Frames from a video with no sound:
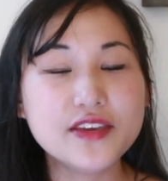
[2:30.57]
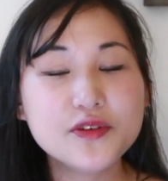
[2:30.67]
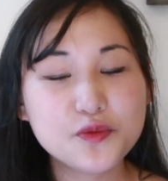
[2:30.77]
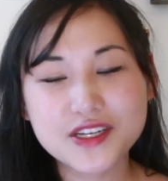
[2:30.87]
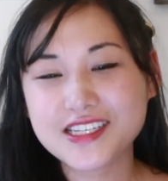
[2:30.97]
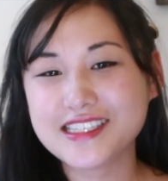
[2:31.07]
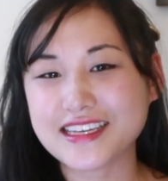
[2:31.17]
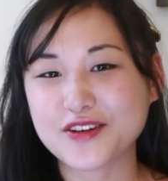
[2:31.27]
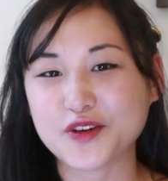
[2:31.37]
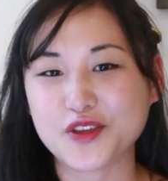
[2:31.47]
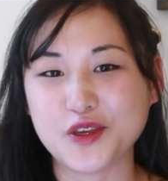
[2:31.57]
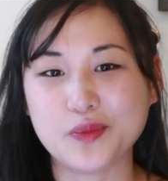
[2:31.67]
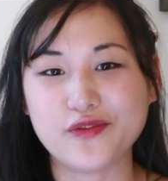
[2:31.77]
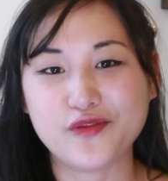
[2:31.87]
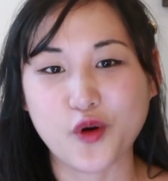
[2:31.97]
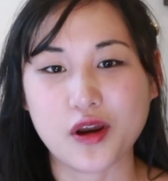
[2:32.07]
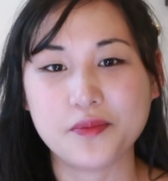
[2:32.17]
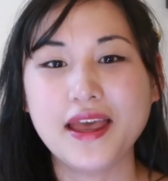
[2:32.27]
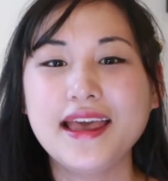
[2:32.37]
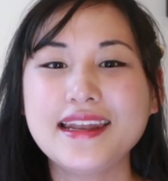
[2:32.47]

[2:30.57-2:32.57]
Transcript: even when she's in her human form.